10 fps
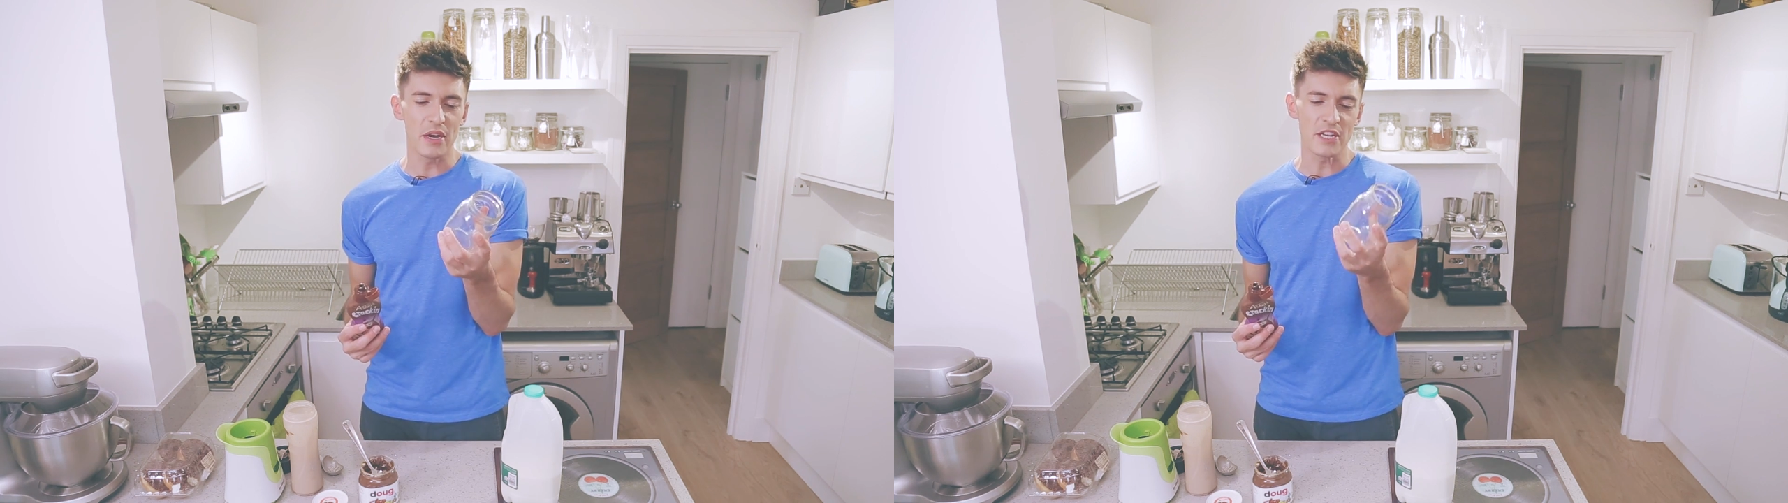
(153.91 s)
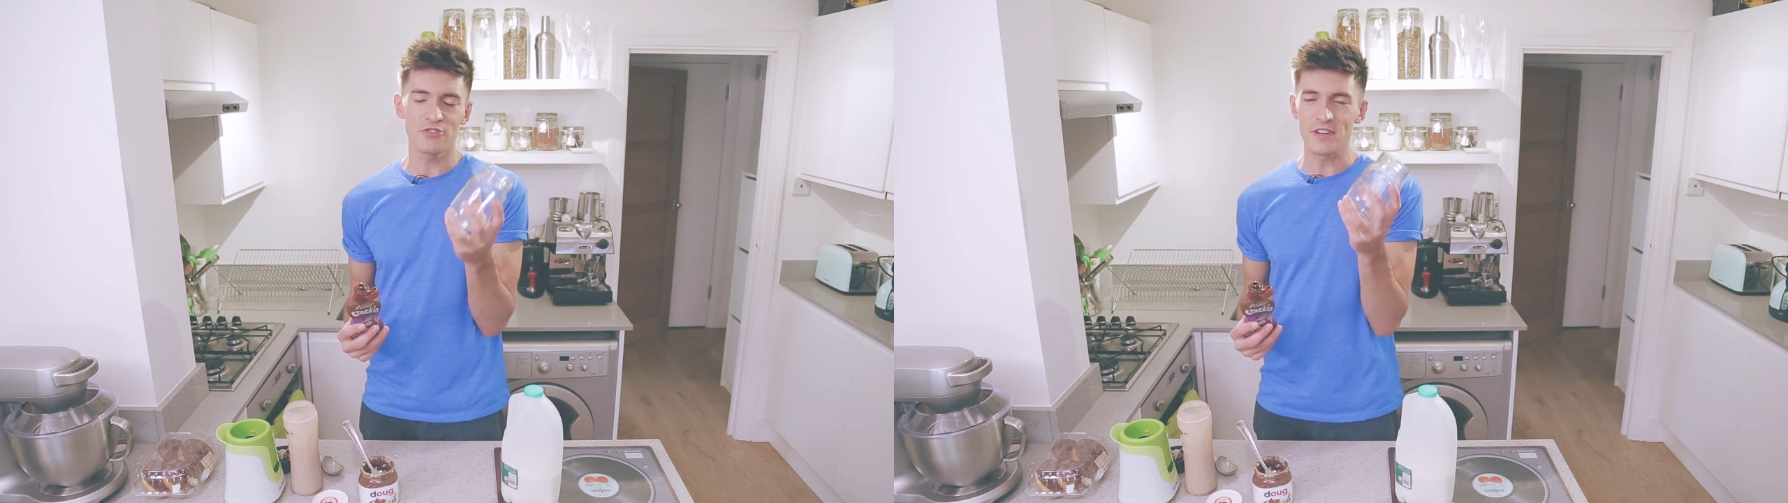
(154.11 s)

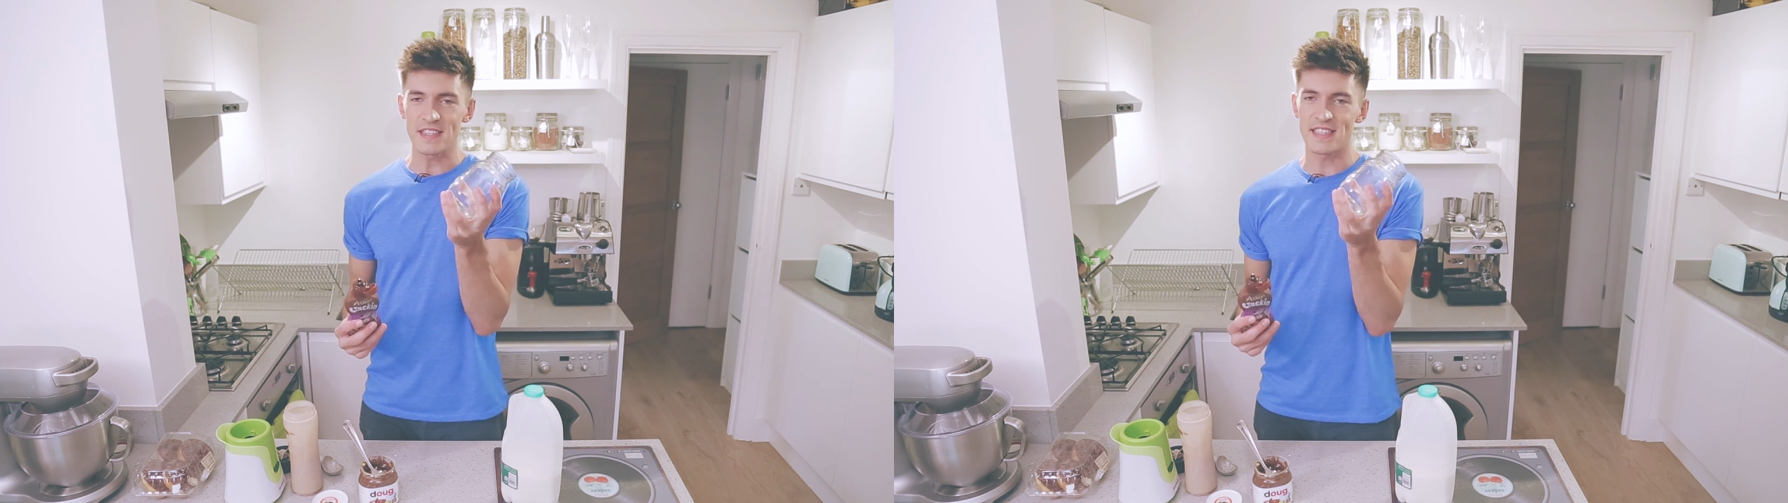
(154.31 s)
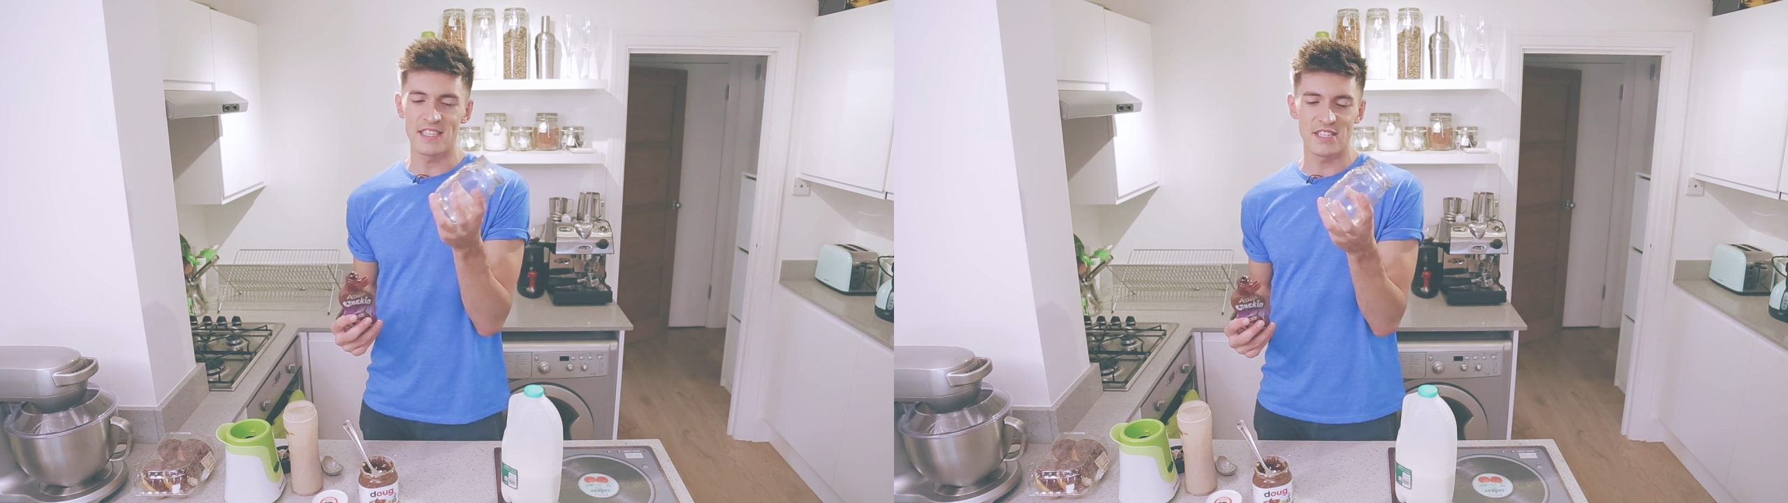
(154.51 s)
putting
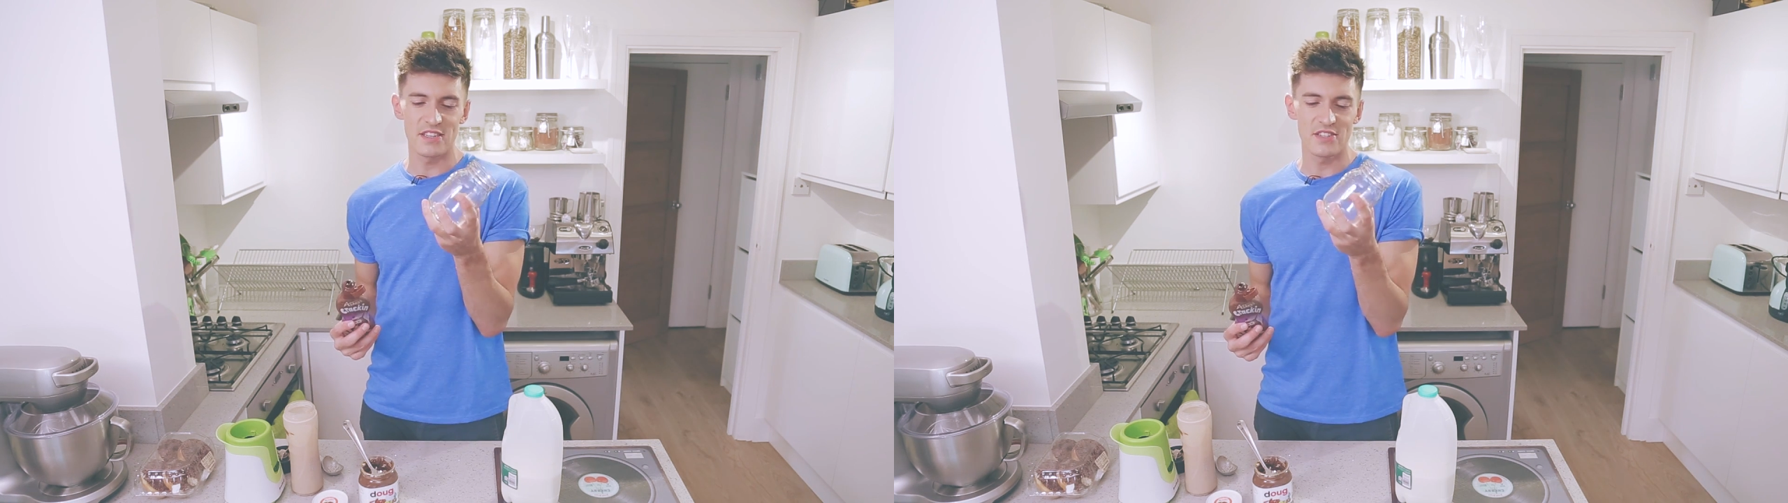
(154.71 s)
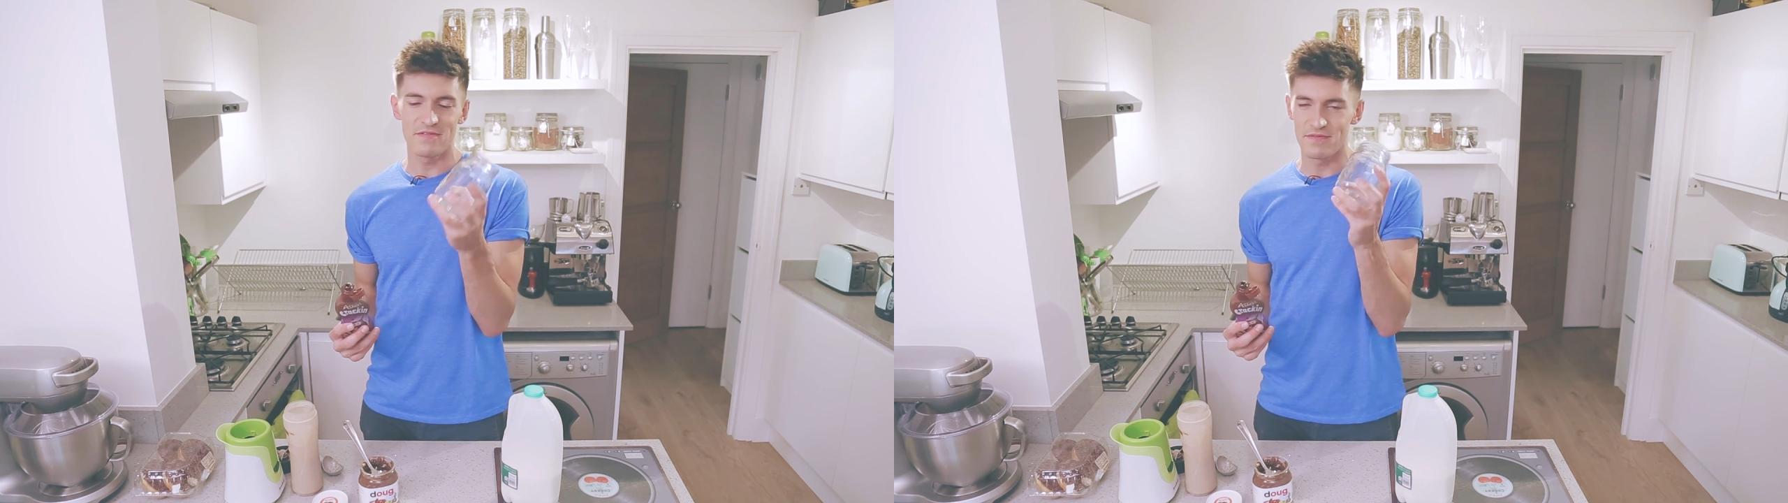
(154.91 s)
drinks
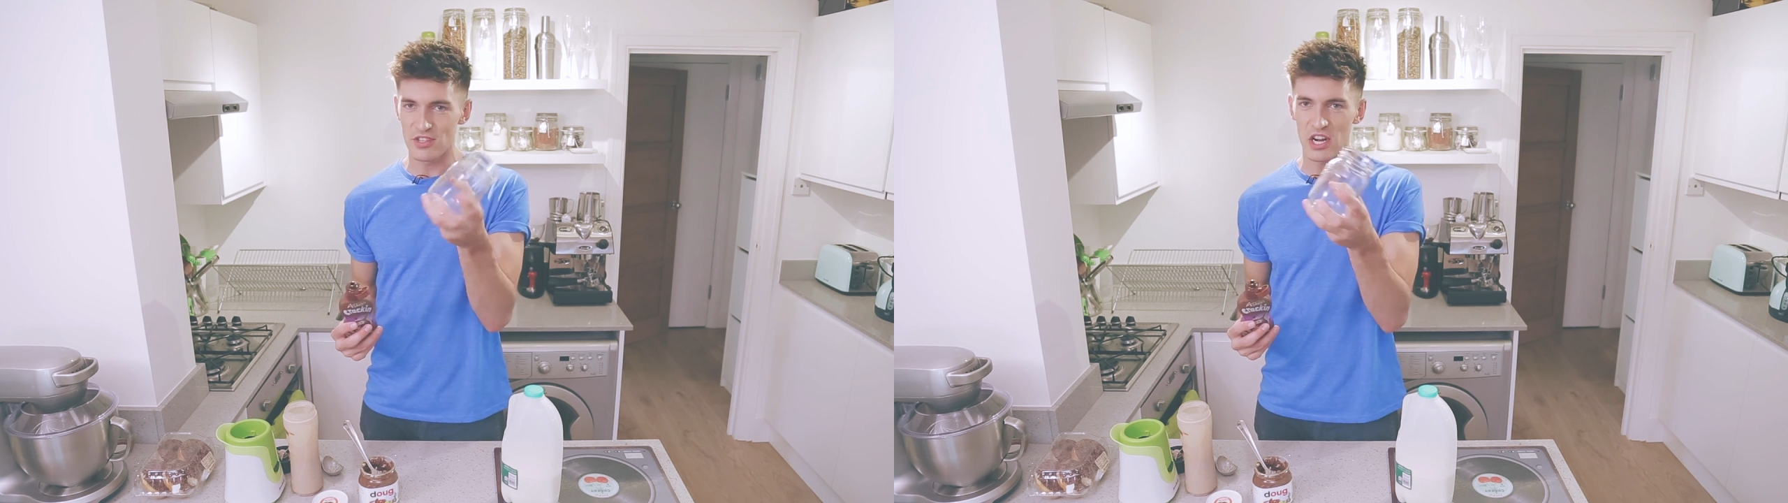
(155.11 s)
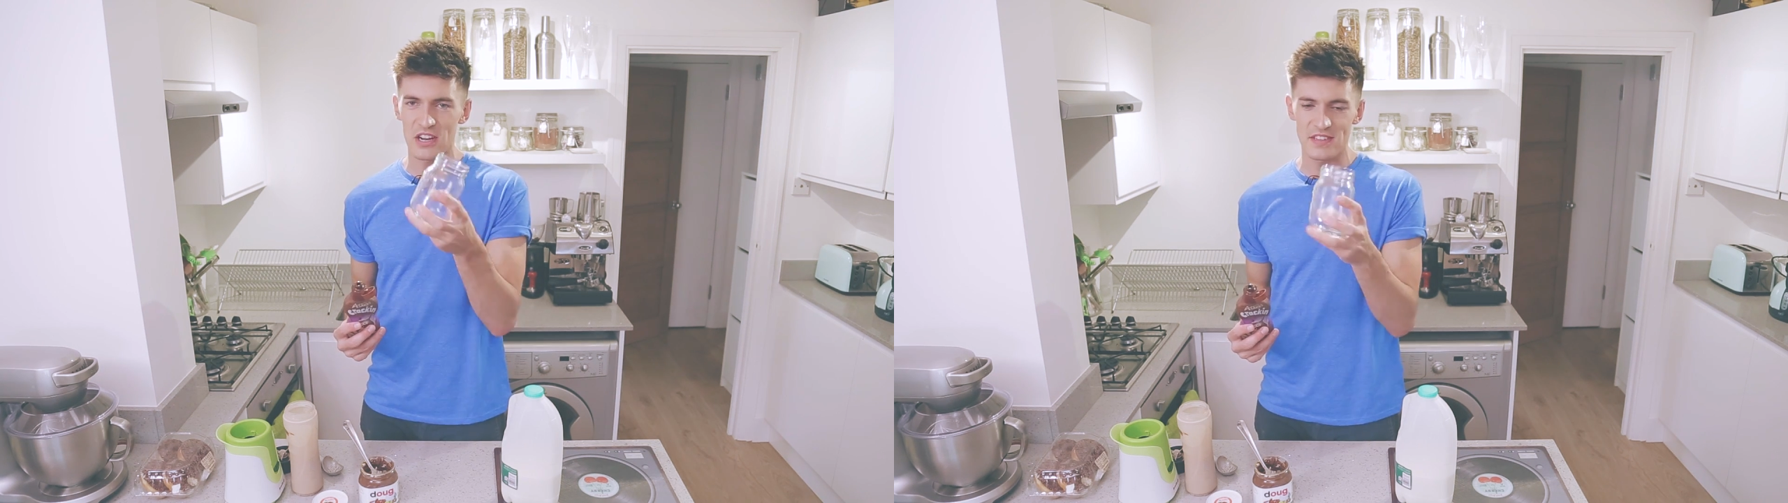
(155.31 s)
into
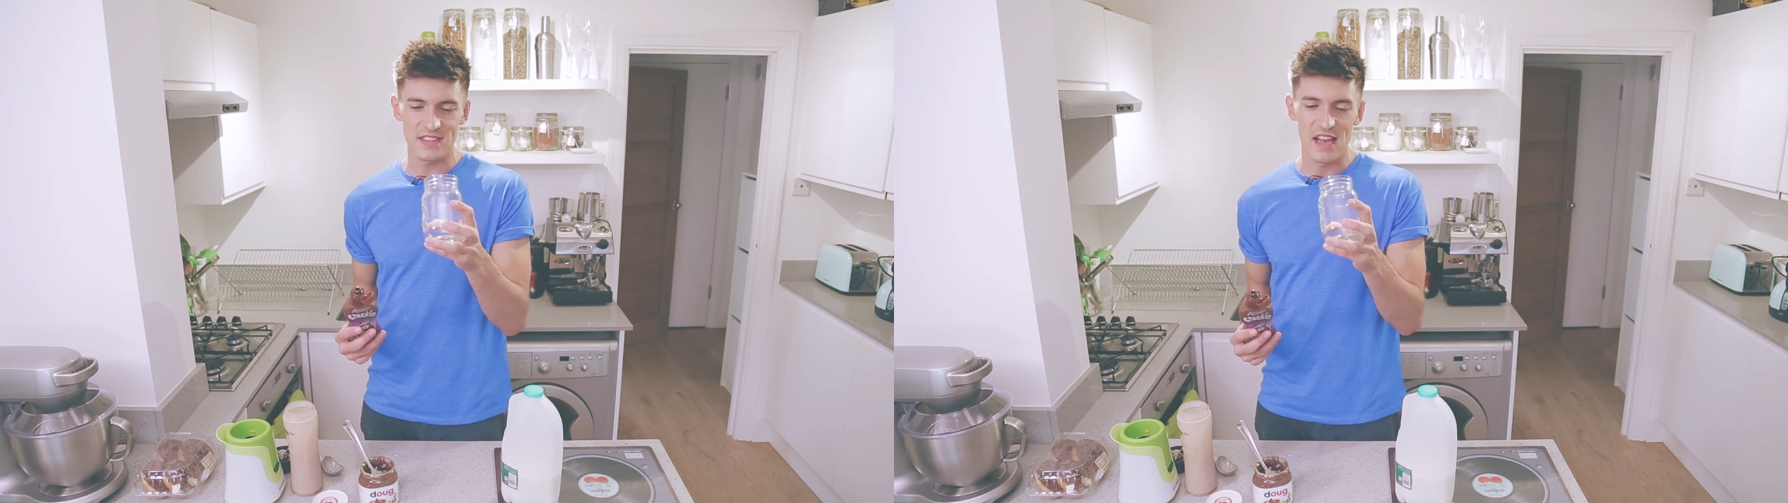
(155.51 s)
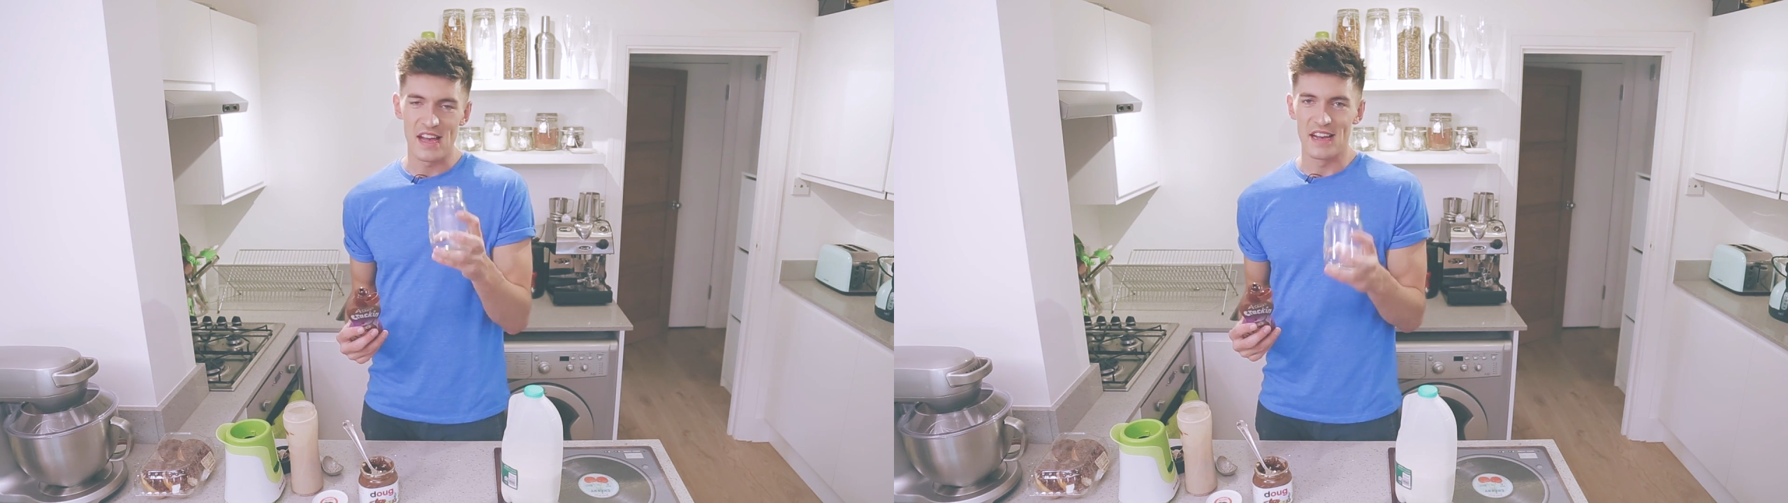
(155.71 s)
jars,